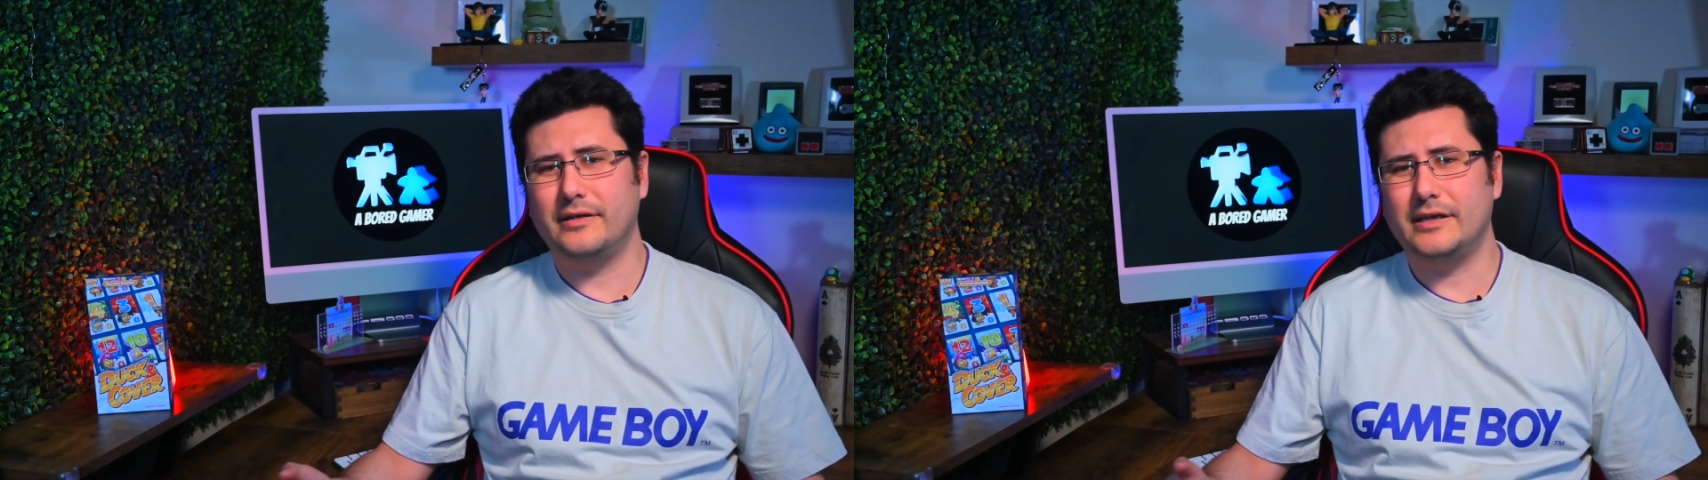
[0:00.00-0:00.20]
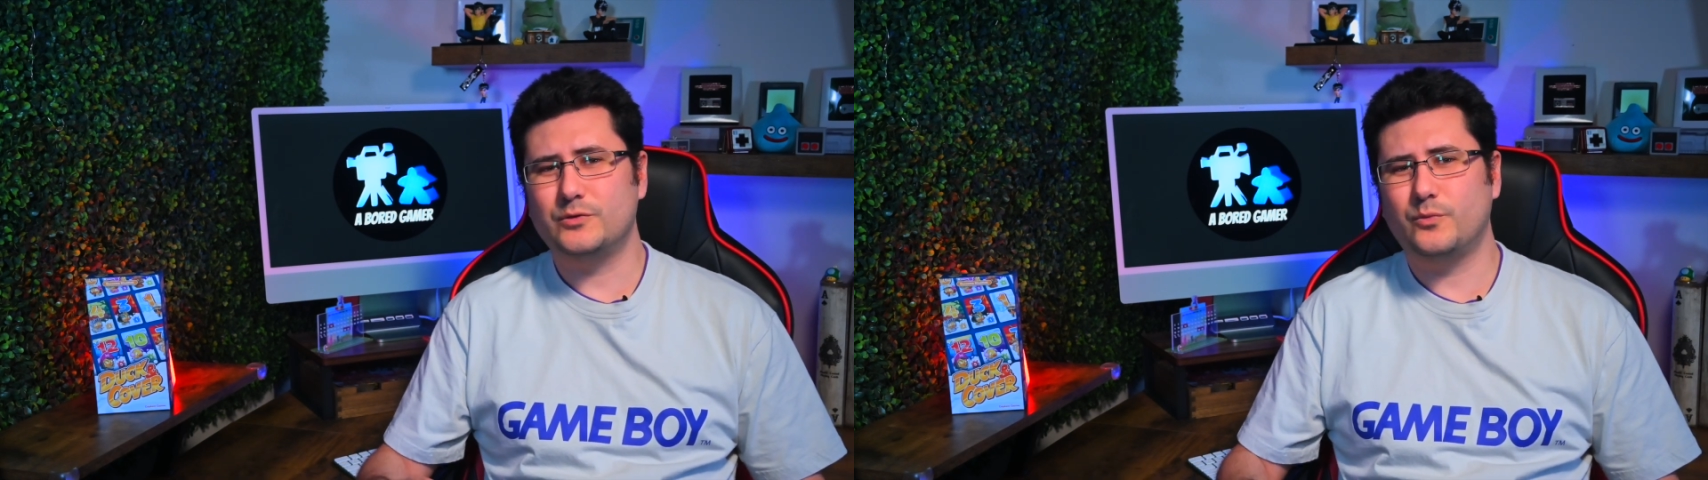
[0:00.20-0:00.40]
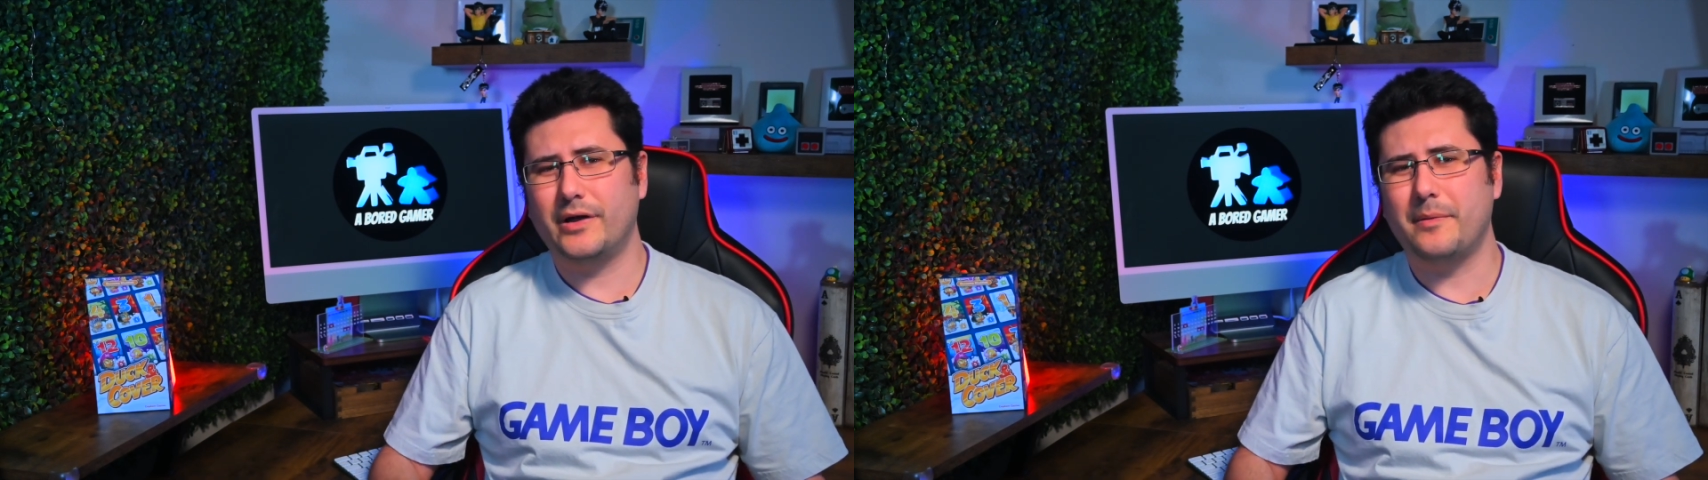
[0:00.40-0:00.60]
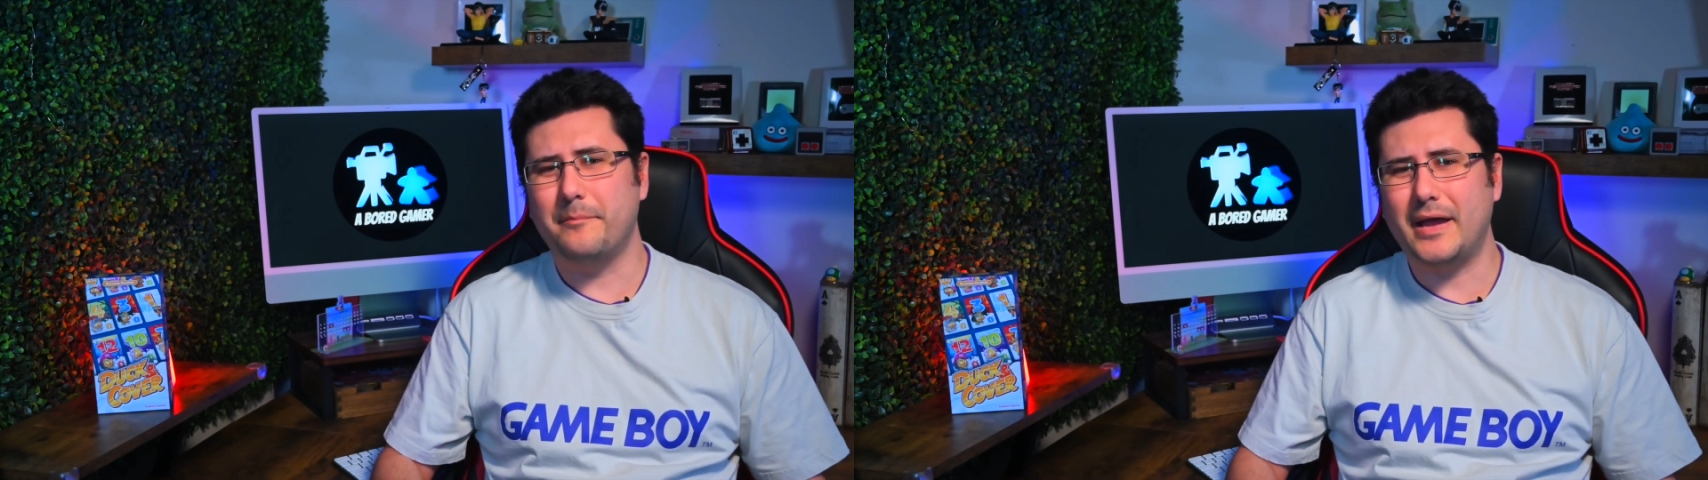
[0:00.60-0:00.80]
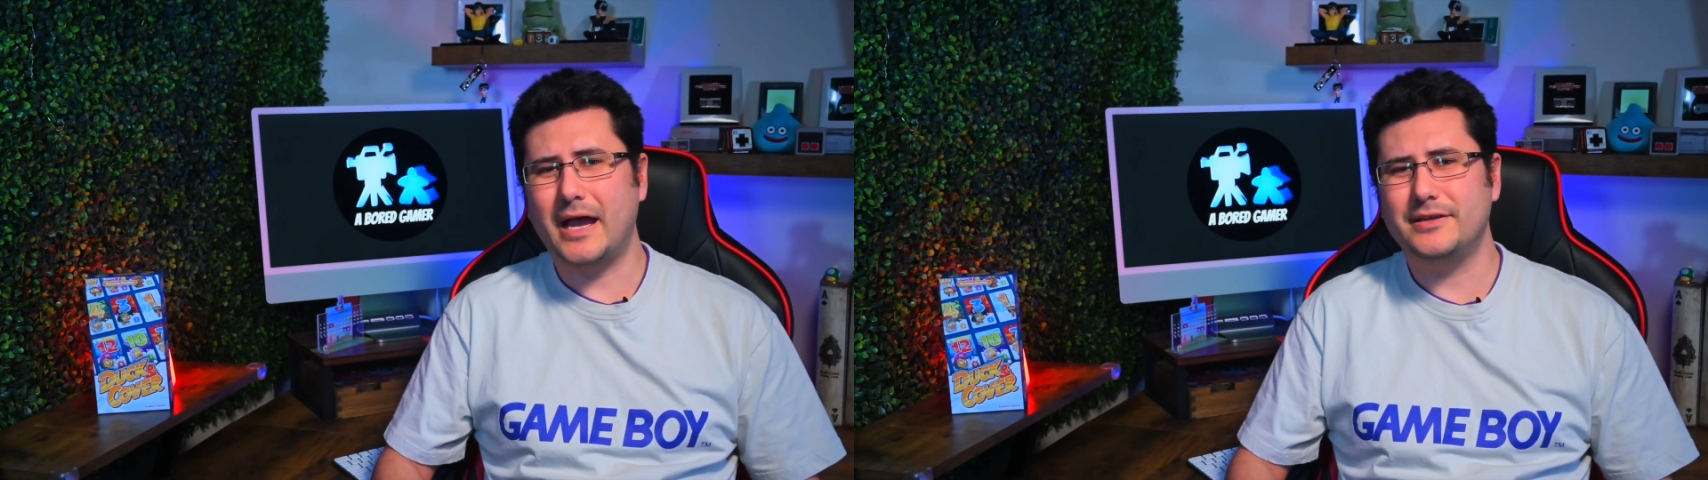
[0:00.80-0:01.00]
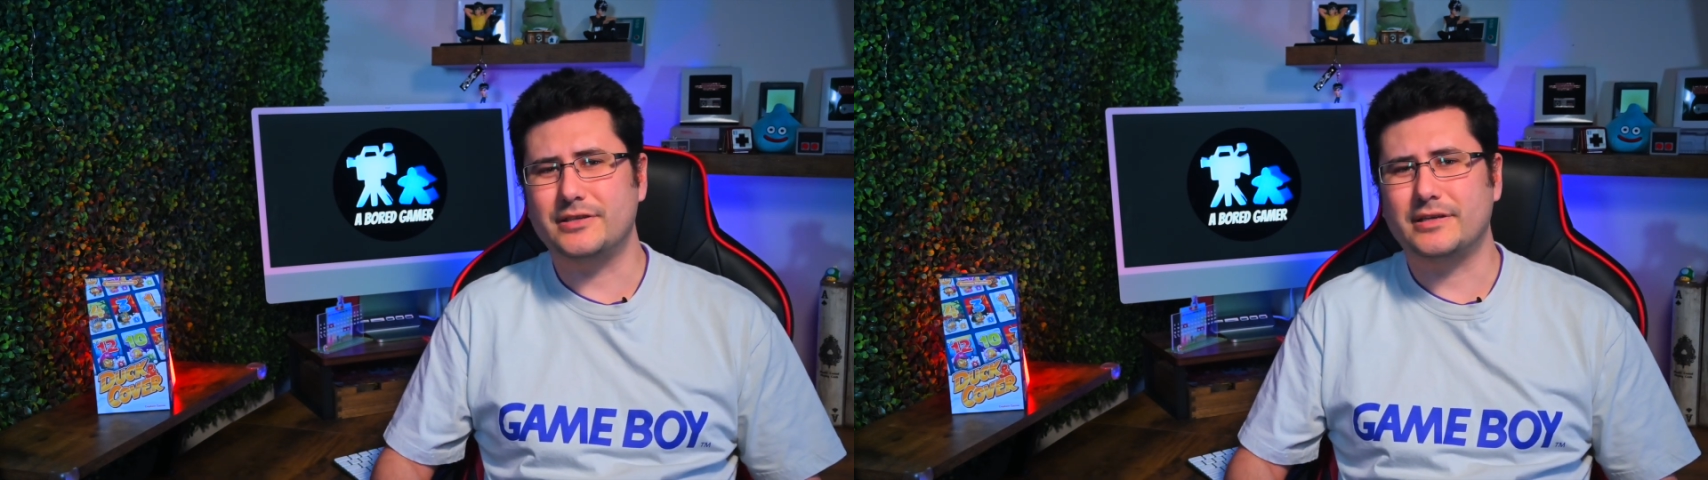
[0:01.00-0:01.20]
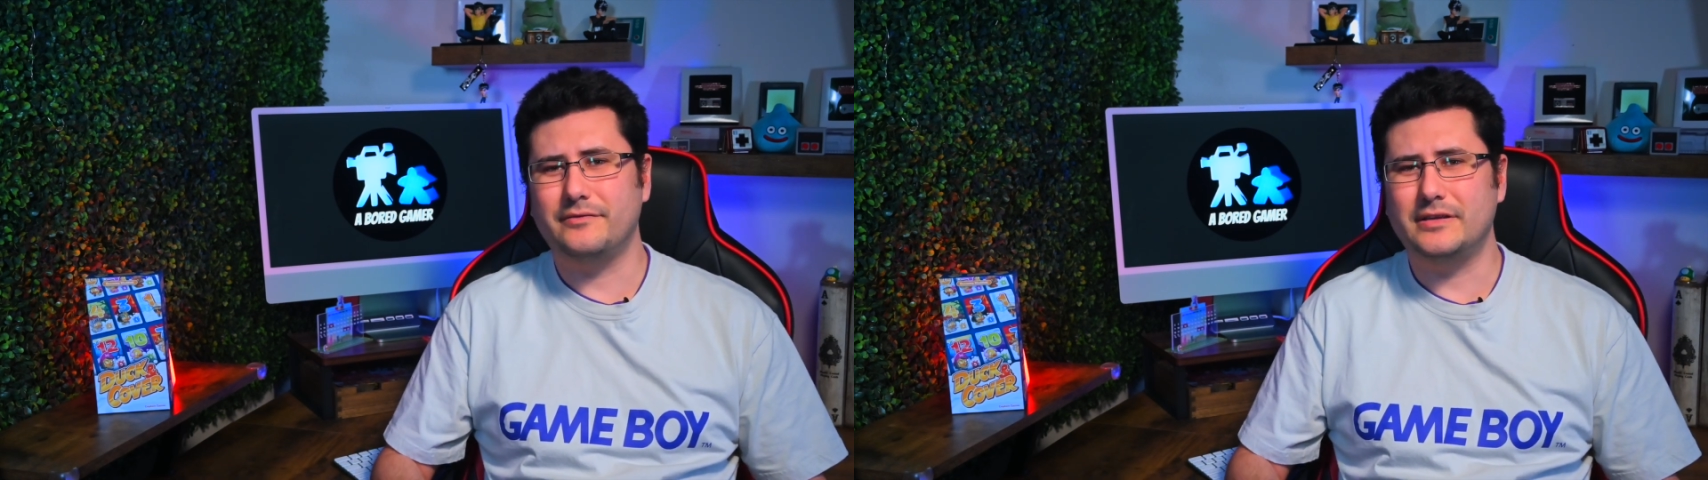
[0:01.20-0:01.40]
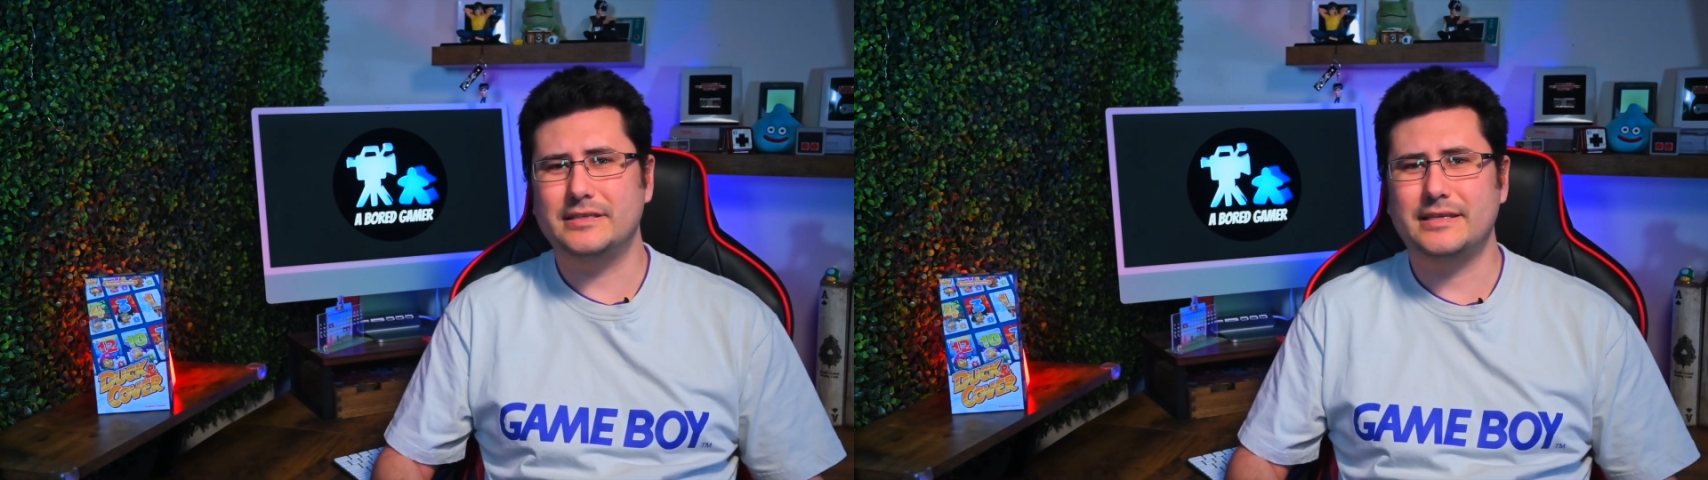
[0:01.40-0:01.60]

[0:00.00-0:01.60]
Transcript: is where the magic of this